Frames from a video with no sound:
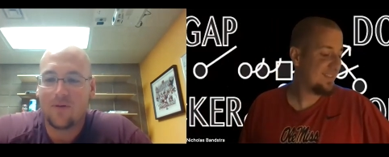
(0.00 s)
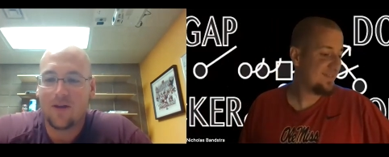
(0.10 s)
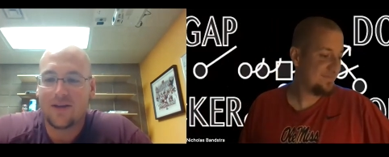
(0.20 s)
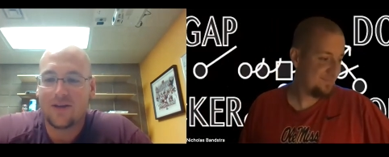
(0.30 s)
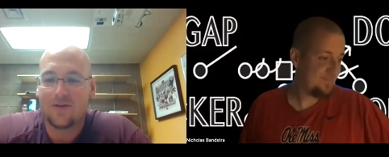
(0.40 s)
Speaker 1: O
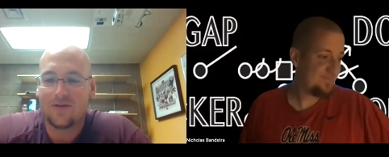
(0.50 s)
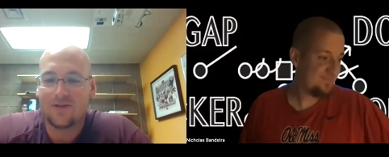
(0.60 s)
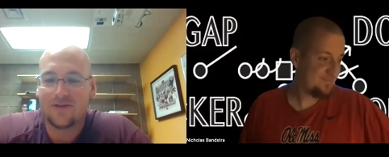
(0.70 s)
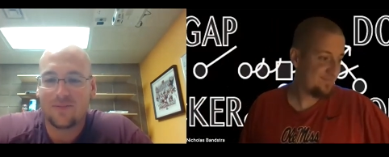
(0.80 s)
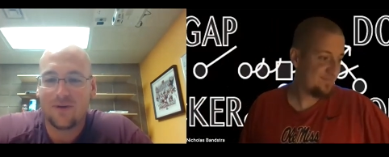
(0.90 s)
line
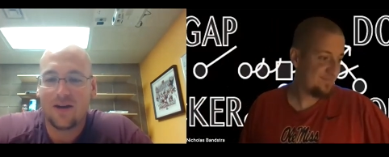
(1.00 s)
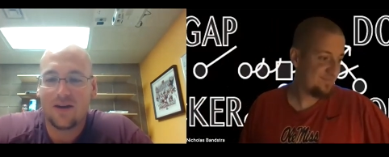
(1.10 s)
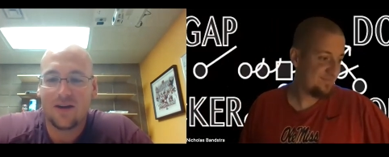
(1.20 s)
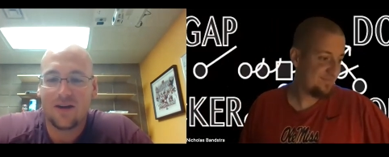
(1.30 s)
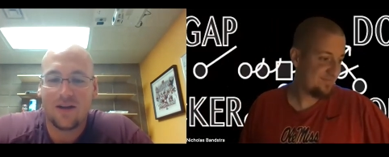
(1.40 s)
coaches in
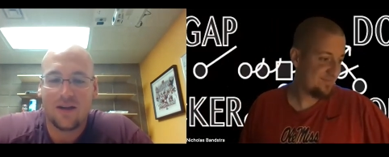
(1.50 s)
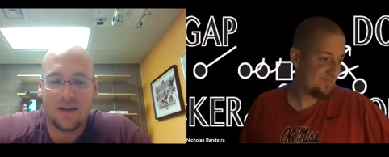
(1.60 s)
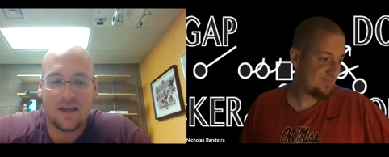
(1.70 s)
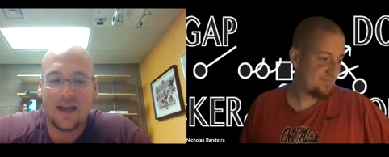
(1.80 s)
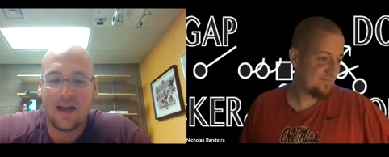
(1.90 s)
America,
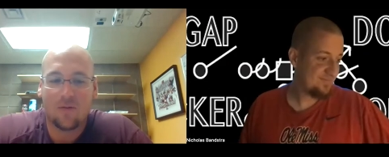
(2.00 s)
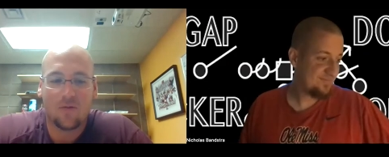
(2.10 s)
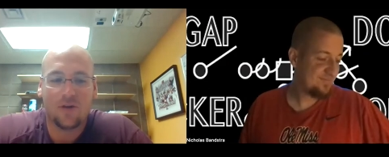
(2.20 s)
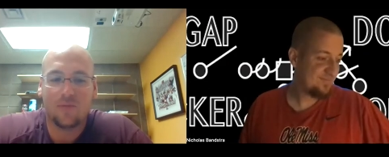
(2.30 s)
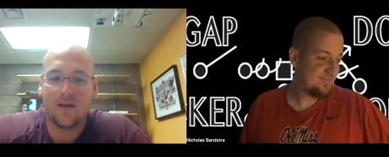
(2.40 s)
uh, and I
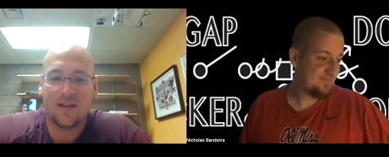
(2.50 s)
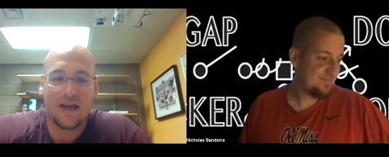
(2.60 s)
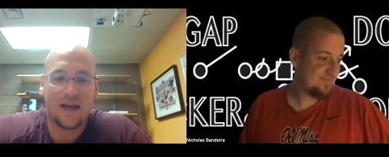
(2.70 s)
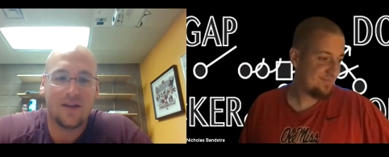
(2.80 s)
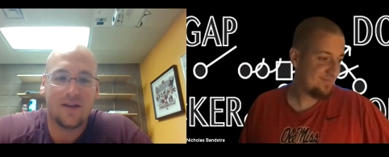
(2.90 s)
really mean
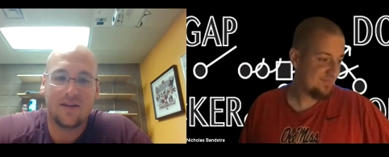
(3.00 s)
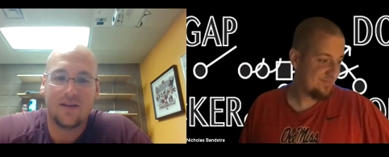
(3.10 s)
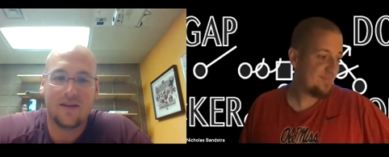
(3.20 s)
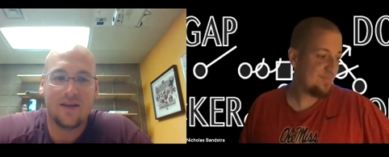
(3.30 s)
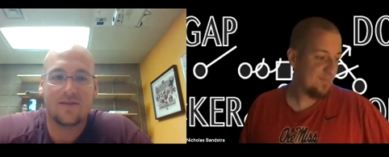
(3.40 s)
that,
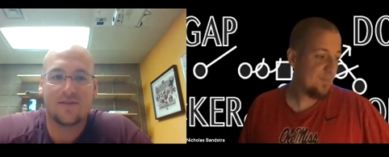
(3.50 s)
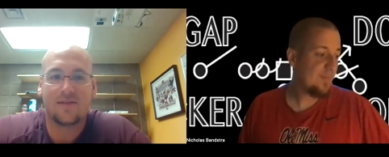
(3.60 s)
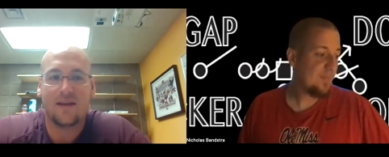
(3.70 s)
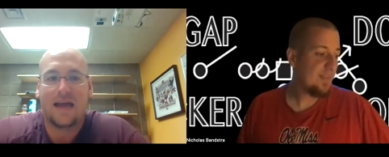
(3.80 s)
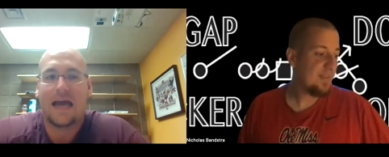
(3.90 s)
his
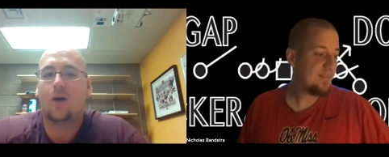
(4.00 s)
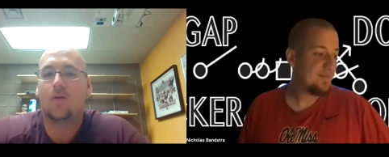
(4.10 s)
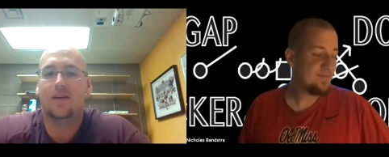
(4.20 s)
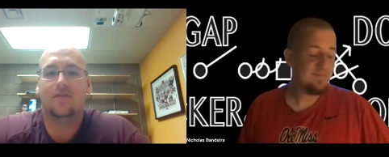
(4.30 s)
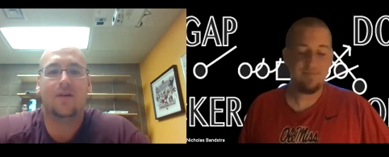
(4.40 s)
how
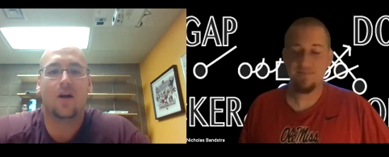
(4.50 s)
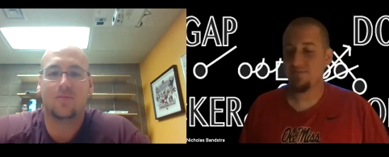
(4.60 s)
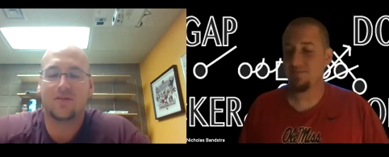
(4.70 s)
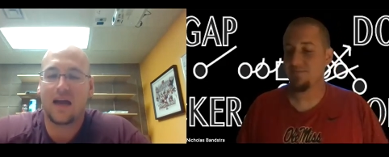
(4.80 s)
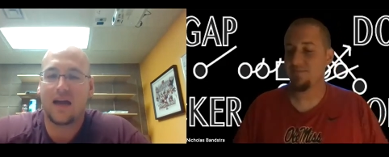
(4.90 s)
he
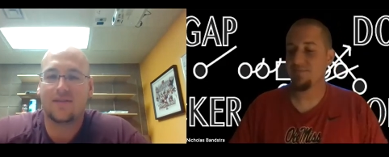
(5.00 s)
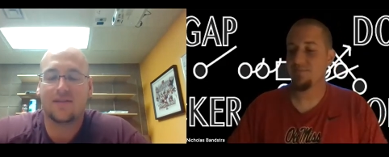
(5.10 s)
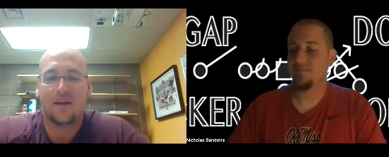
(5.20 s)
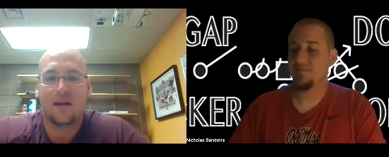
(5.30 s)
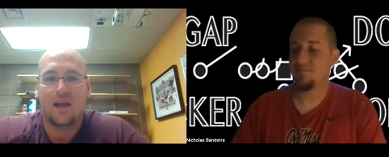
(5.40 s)
develops guys.
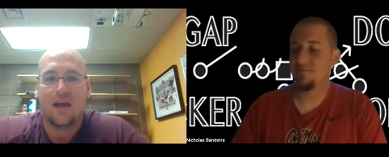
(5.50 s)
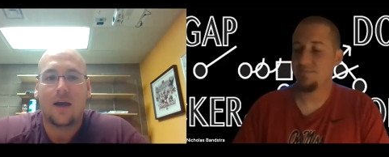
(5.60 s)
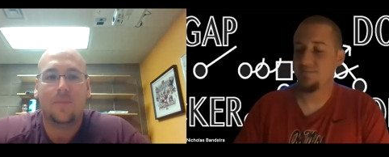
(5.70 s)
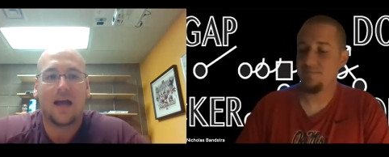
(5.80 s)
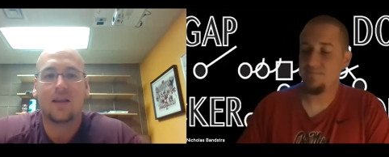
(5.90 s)

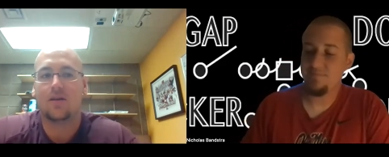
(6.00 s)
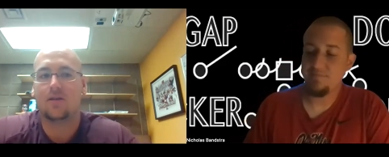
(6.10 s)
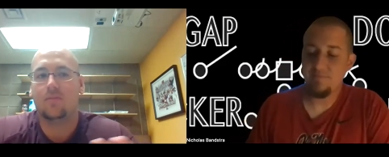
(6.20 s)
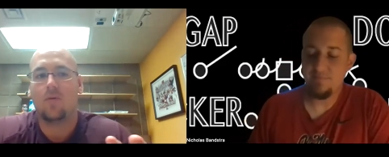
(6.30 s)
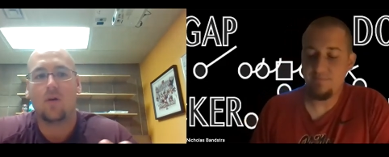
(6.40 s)
I mean, I
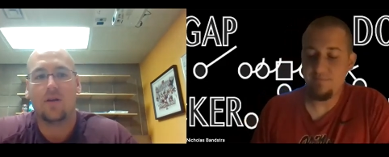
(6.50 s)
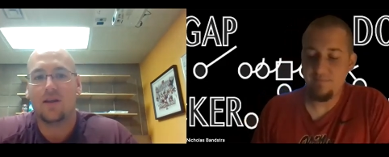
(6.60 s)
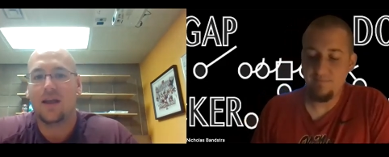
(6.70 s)
learned more in the